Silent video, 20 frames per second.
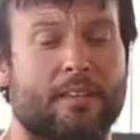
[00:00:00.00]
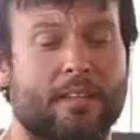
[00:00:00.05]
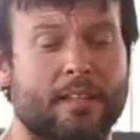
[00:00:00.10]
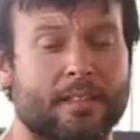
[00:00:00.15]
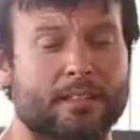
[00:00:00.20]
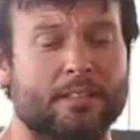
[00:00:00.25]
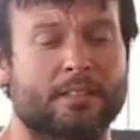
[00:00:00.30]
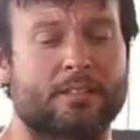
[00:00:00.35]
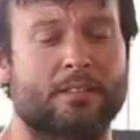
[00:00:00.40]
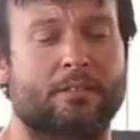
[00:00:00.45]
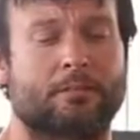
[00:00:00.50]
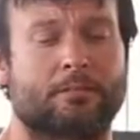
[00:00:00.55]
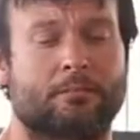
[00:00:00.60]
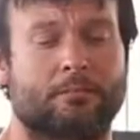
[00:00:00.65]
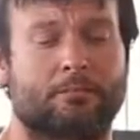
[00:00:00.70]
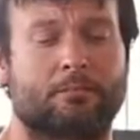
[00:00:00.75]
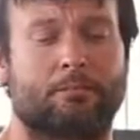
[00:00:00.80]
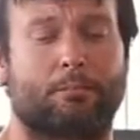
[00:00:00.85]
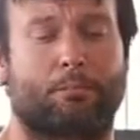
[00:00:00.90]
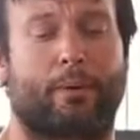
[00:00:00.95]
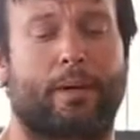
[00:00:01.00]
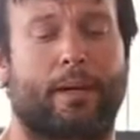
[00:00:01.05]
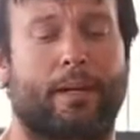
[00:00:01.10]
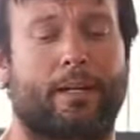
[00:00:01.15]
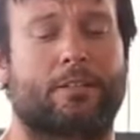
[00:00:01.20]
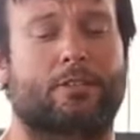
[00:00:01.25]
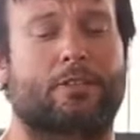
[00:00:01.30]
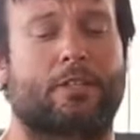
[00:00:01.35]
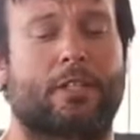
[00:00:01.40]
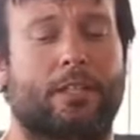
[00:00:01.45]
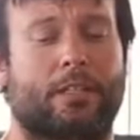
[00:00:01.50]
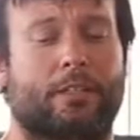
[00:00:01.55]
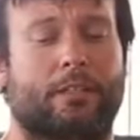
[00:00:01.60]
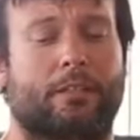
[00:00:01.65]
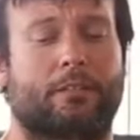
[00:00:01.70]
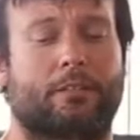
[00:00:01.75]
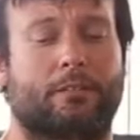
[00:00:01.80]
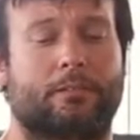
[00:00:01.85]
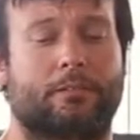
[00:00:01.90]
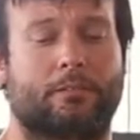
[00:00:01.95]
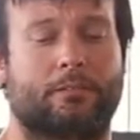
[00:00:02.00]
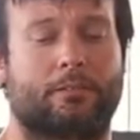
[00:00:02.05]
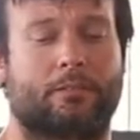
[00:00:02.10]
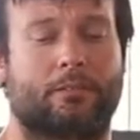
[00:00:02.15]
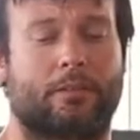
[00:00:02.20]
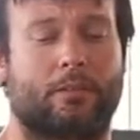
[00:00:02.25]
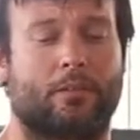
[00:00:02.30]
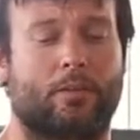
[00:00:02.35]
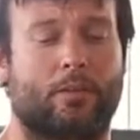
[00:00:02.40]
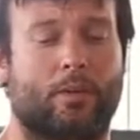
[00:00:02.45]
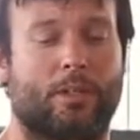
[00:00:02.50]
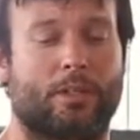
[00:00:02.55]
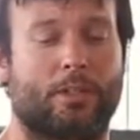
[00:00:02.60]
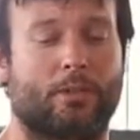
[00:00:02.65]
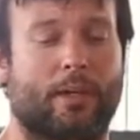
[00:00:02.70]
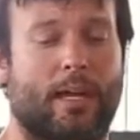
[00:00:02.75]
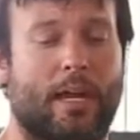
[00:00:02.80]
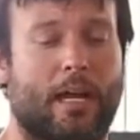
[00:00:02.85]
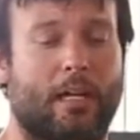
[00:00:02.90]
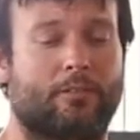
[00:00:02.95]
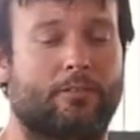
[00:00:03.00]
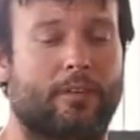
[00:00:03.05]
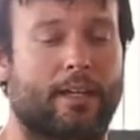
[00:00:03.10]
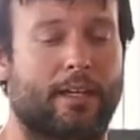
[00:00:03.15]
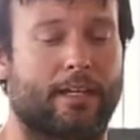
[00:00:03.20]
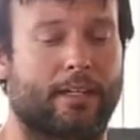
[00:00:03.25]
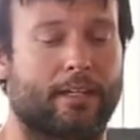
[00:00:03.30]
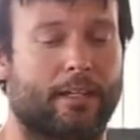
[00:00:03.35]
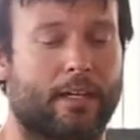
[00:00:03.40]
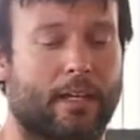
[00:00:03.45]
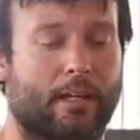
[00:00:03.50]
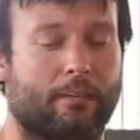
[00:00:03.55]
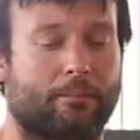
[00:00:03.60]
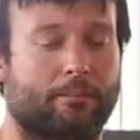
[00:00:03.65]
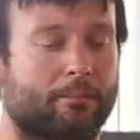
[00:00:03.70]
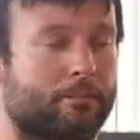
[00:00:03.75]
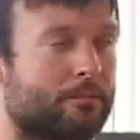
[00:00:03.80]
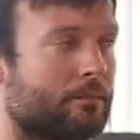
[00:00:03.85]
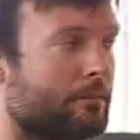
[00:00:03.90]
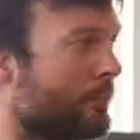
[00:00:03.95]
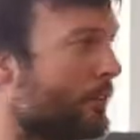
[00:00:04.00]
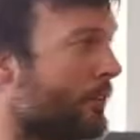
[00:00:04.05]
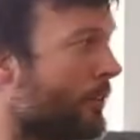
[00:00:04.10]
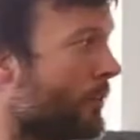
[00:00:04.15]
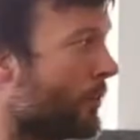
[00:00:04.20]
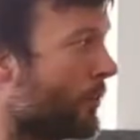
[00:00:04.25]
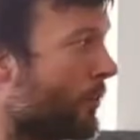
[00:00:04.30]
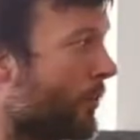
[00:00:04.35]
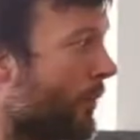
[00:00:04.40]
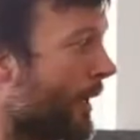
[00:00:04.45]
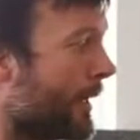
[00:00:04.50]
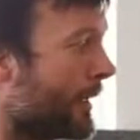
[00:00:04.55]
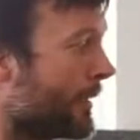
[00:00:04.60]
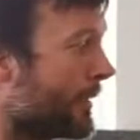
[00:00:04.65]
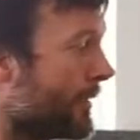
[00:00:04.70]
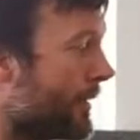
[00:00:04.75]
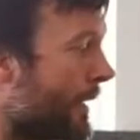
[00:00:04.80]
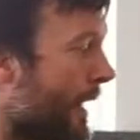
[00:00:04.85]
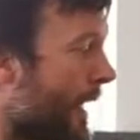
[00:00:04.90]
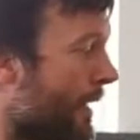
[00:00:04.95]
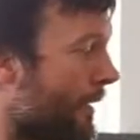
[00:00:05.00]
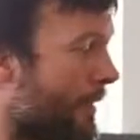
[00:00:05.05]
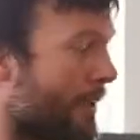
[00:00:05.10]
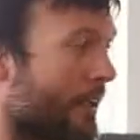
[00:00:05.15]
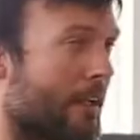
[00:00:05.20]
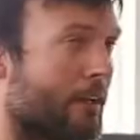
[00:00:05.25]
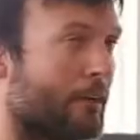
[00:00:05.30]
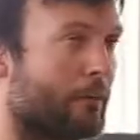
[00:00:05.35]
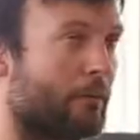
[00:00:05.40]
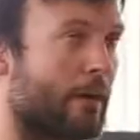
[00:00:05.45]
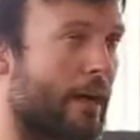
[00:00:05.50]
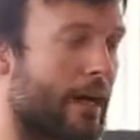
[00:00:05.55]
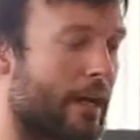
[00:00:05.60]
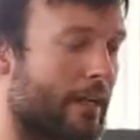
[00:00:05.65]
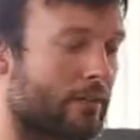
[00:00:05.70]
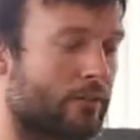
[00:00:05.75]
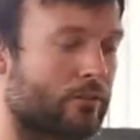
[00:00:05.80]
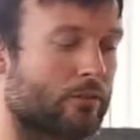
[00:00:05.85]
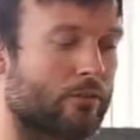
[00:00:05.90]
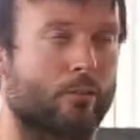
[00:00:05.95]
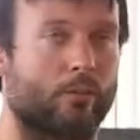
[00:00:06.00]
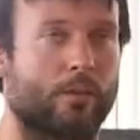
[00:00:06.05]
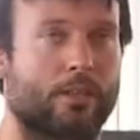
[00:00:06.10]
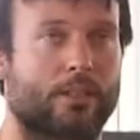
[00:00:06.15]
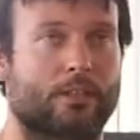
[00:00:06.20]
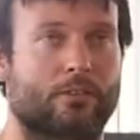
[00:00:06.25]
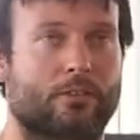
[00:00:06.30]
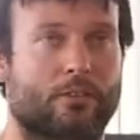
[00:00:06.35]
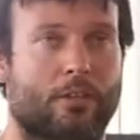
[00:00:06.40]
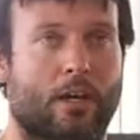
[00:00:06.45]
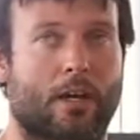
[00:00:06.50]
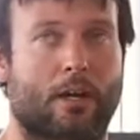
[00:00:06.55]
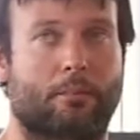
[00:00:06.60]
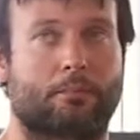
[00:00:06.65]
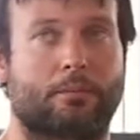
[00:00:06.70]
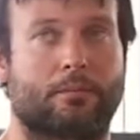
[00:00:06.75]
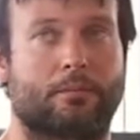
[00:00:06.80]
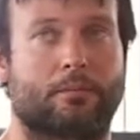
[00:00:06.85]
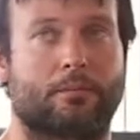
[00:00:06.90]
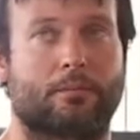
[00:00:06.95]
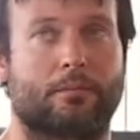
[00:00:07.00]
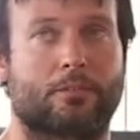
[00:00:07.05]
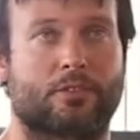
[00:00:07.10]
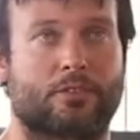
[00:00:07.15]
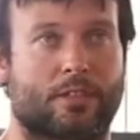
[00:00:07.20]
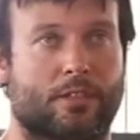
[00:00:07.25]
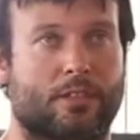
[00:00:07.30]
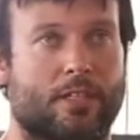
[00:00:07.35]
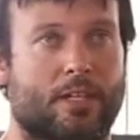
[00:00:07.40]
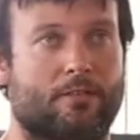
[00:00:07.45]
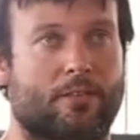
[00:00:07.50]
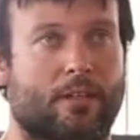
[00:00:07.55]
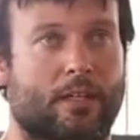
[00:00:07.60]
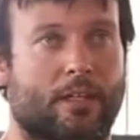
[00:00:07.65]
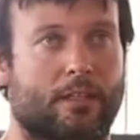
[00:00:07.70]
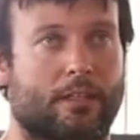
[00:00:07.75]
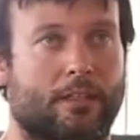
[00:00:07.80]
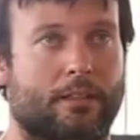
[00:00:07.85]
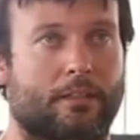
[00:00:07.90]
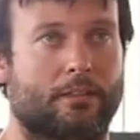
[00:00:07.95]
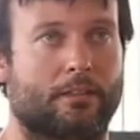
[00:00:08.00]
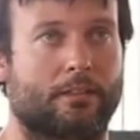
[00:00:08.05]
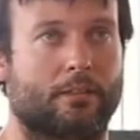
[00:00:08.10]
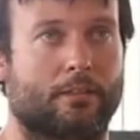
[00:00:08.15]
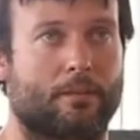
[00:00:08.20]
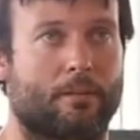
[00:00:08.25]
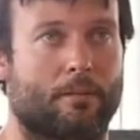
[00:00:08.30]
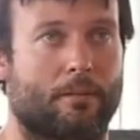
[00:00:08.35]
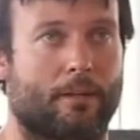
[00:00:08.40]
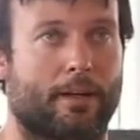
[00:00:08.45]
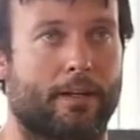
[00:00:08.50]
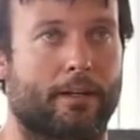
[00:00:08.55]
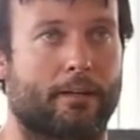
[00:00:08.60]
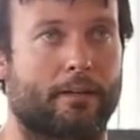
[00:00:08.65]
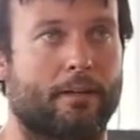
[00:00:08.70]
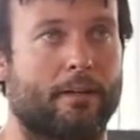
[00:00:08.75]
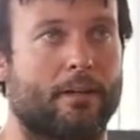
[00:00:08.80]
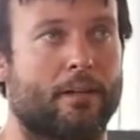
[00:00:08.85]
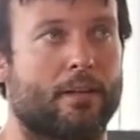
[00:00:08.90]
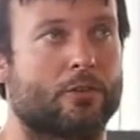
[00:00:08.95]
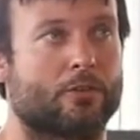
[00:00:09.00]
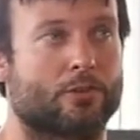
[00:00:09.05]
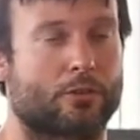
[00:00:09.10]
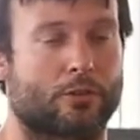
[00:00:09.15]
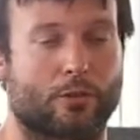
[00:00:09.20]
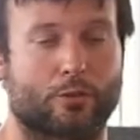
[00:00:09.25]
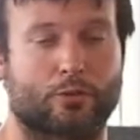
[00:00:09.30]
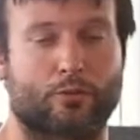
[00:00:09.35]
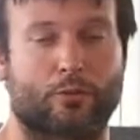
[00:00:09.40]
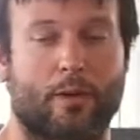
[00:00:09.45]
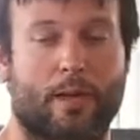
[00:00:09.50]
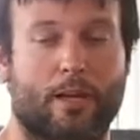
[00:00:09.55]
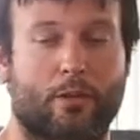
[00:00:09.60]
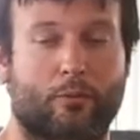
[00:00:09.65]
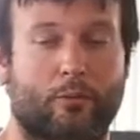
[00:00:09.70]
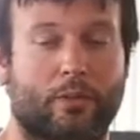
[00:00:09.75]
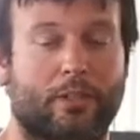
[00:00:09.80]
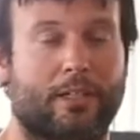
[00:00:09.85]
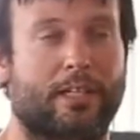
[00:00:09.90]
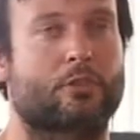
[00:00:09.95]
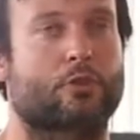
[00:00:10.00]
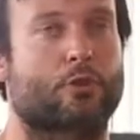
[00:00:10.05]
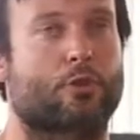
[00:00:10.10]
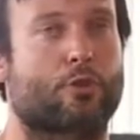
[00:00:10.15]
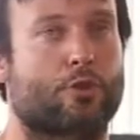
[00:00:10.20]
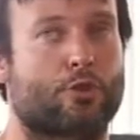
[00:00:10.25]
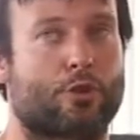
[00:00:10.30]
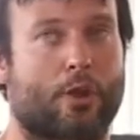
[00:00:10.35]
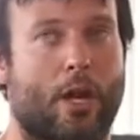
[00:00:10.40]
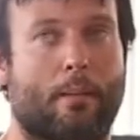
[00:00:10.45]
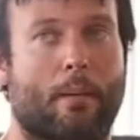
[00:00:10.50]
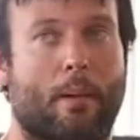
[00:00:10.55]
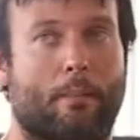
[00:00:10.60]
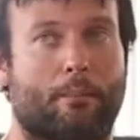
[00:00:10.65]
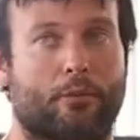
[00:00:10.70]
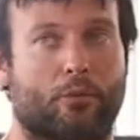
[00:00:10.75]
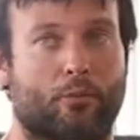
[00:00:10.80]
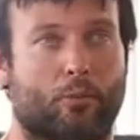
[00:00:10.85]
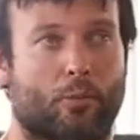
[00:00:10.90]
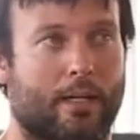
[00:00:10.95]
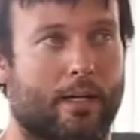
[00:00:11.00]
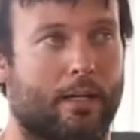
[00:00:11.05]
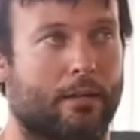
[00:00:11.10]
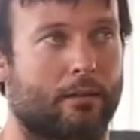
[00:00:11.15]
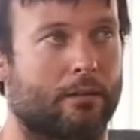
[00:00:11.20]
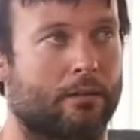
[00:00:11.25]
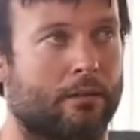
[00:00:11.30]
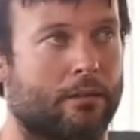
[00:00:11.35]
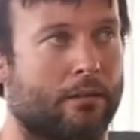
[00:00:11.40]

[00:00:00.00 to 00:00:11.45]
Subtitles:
this branch here, when you elevate it up, right, that interacts with his cup significantly, right? So you're trying to really get your thumb up as well.